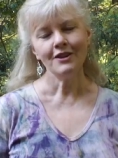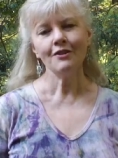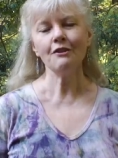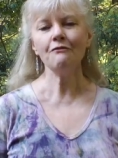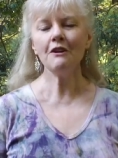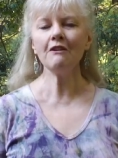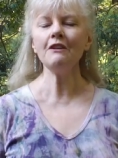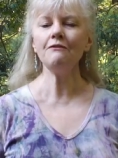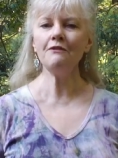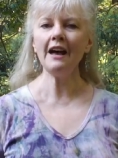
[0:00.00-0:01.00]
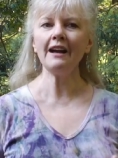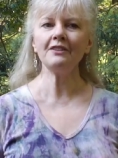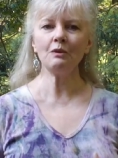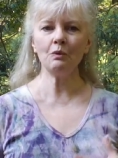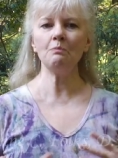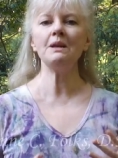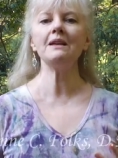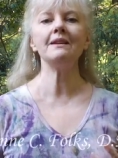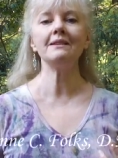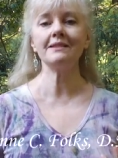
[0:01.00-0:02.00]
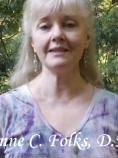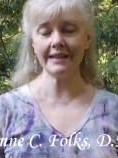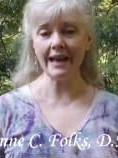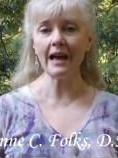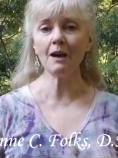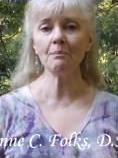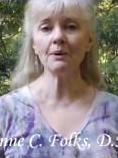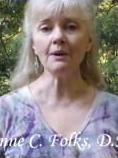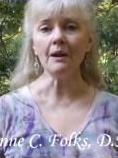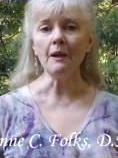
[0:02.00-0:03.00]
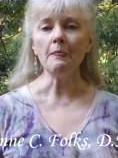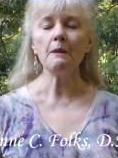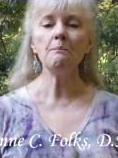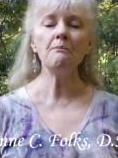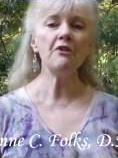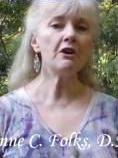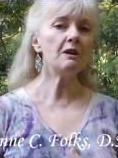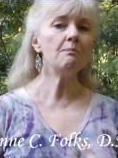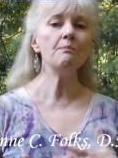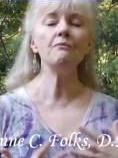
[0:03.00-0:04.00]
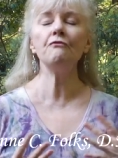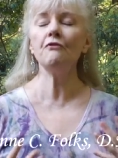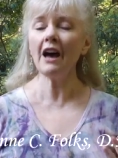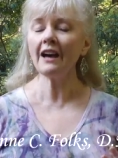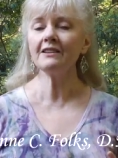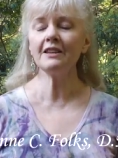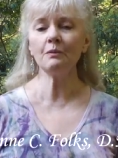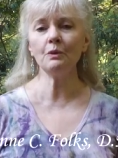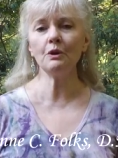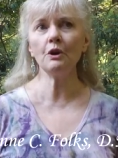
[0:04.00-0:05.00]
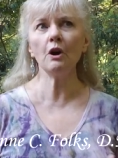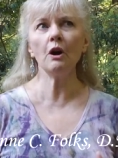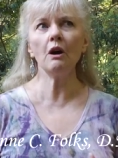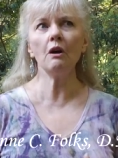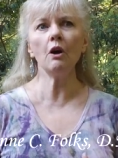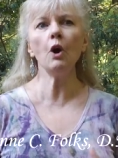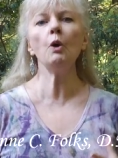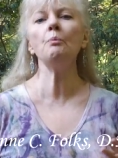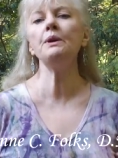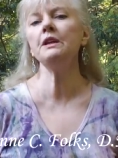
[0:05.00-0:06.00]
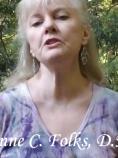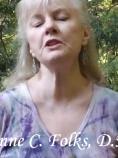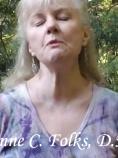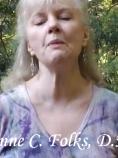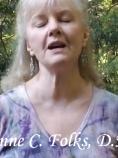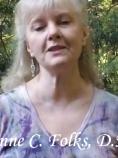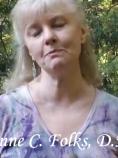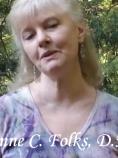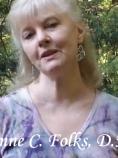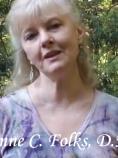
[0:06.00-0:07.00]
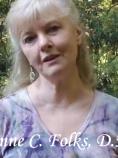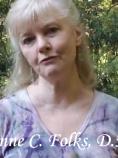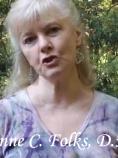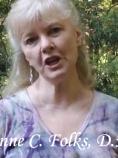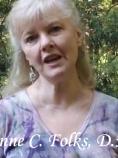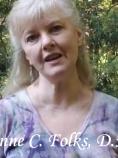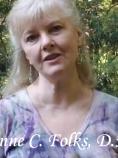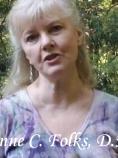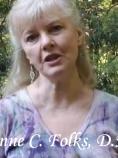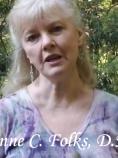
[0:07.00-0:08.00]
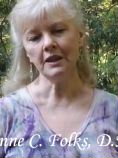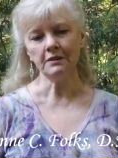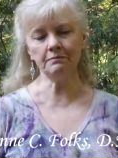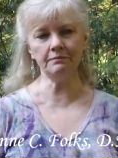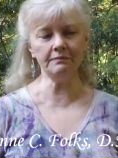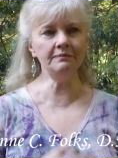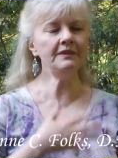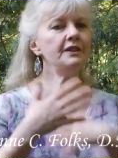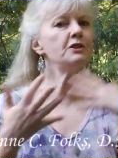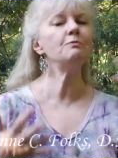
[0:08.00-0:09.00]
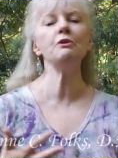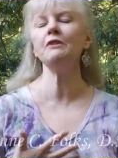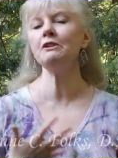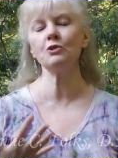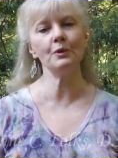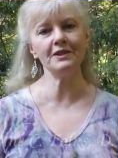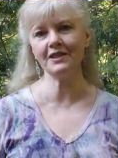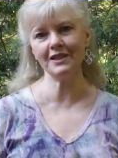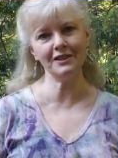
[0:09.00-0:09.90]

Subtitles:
The very fact that we're beginning to tap, the very fact that we're opening to the possibility of change is moving towards the